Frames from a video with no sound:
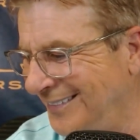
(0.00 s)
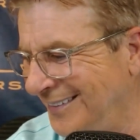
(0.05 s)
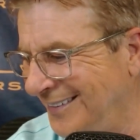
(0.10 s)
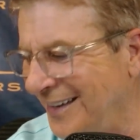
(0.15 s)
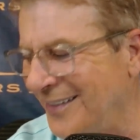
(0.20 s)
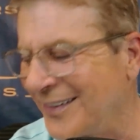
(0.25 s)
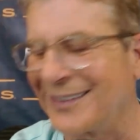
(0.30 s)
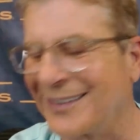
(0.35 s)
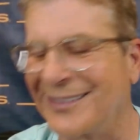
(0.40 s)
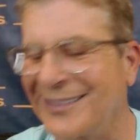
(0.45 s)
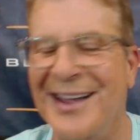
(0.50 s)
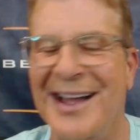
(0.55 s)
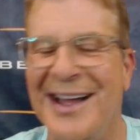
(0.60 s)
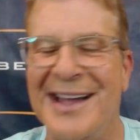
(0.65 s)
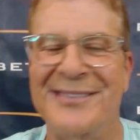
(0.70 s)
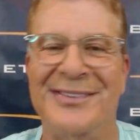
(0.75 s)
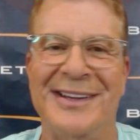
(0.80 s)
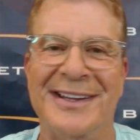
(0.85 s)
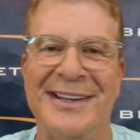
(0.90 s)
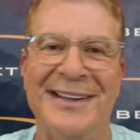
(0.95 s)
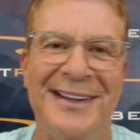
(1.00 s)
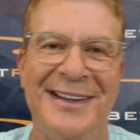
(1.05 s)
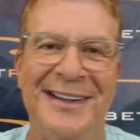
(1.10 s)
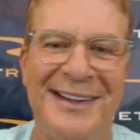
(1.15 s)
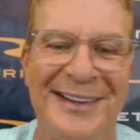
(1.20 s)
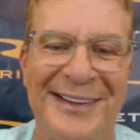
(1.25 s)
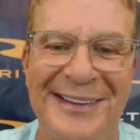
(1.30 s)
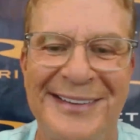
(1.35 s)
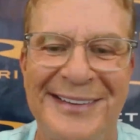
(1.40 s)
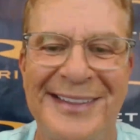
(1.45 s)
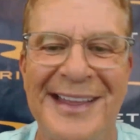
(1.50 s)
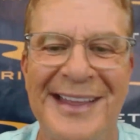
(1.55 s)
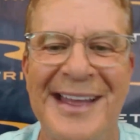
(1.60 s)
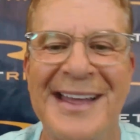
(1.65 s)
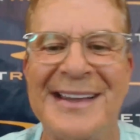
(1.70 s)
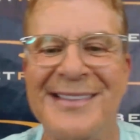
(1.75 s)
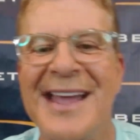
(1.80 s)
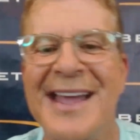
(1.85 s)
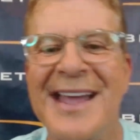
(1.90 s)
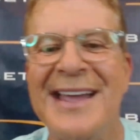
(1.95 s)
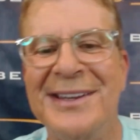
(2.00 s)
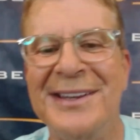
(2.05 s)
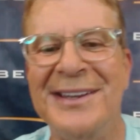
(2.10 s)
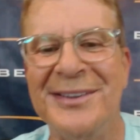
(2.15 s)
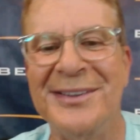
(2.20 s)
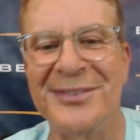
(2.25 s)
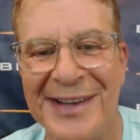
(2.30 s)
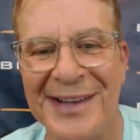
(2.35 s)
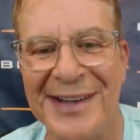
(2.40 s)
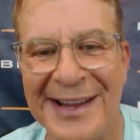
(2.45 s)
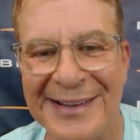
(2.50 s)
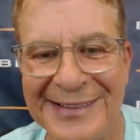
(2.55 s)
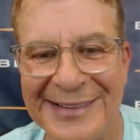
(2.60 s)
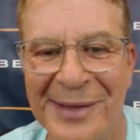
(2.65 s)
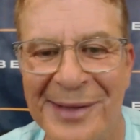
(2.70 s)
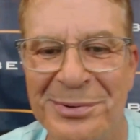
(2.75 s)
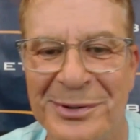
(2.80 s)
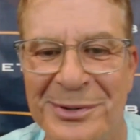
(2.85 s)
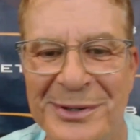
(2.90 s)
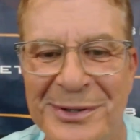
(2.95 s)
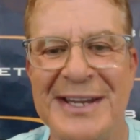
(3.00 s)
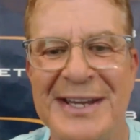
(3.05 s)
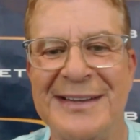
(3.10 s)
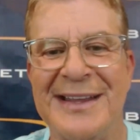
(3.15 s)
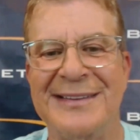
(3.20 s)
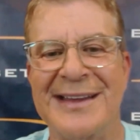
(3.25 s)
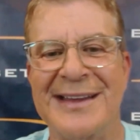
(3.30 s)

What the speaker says: Derek Lively. Thank you for that. I appreciate that, Derek.